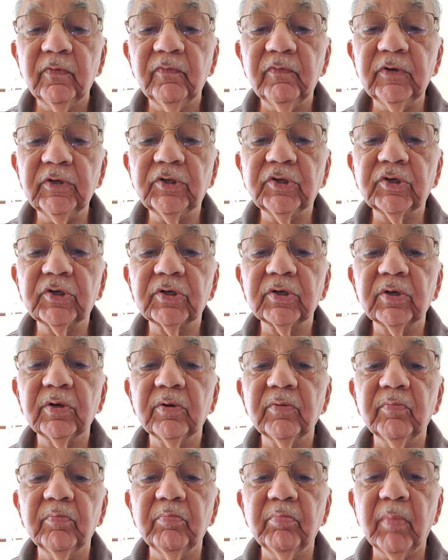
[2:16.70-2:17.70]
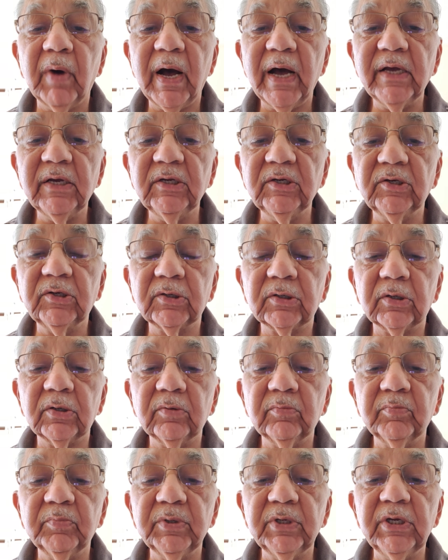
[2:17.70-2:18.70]
which might
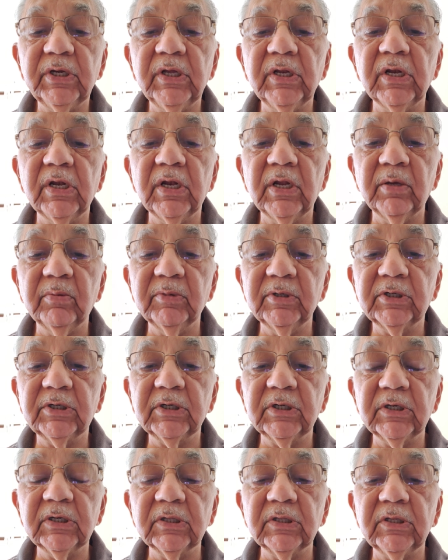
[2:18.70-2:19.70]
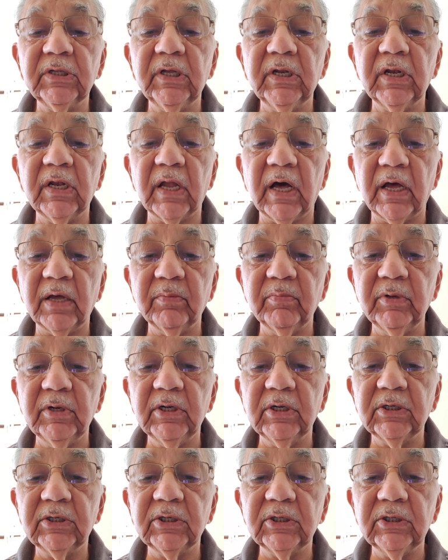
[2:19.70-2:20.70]
be limiting the
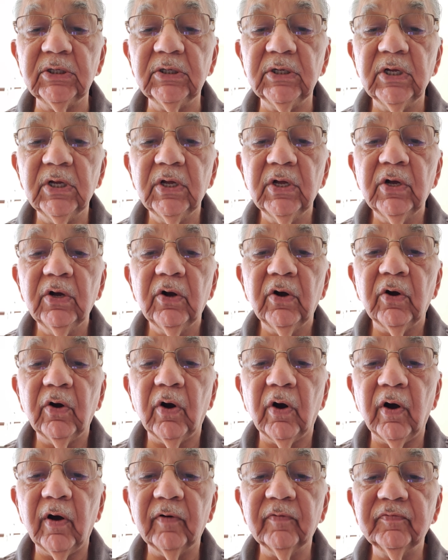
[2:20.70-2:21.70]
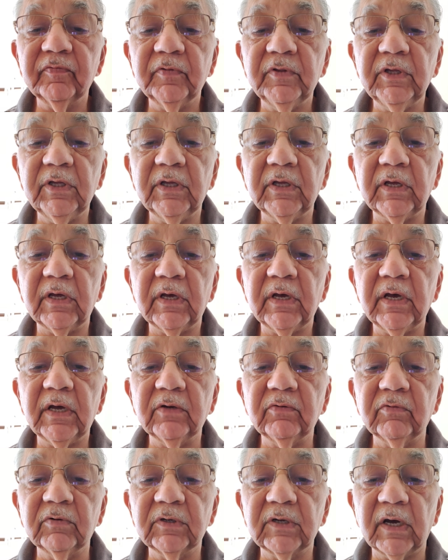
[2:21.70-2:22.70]
liability of the
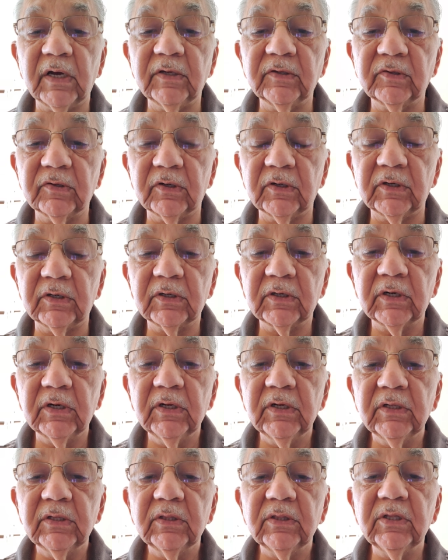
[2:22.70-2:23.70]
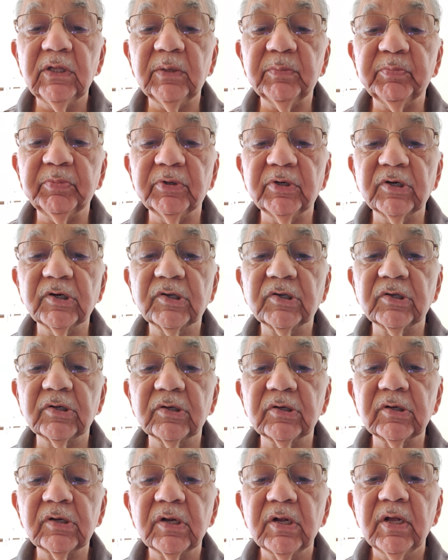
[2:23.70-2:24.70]
advertiser, the
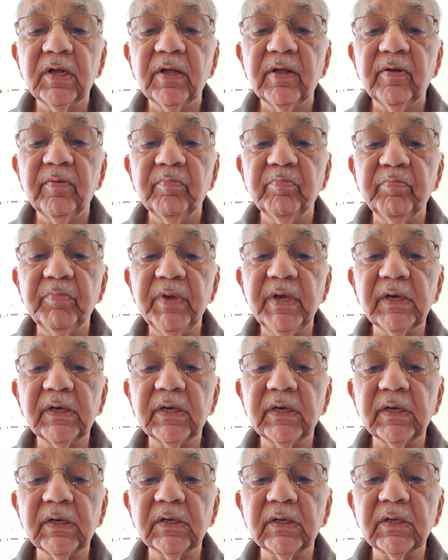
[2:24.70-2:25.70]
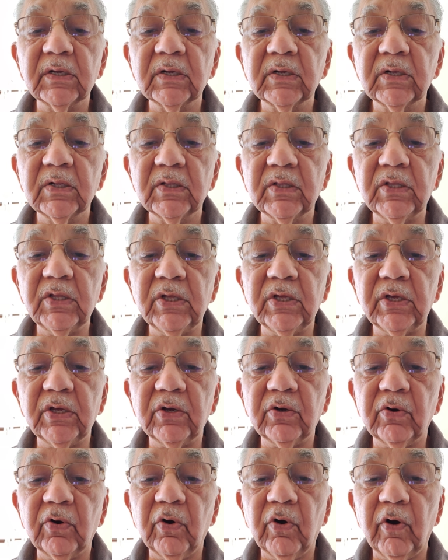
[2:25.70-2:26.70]
person making
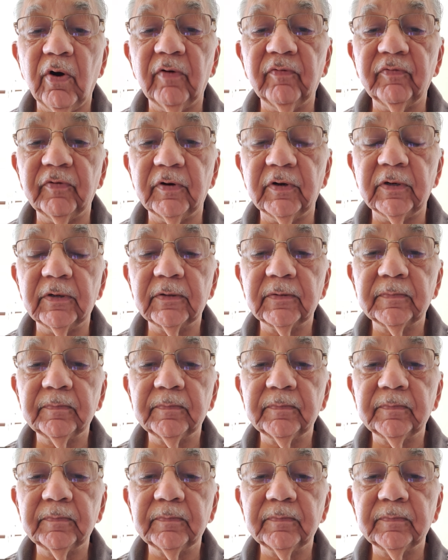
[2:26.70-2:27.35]
the offer?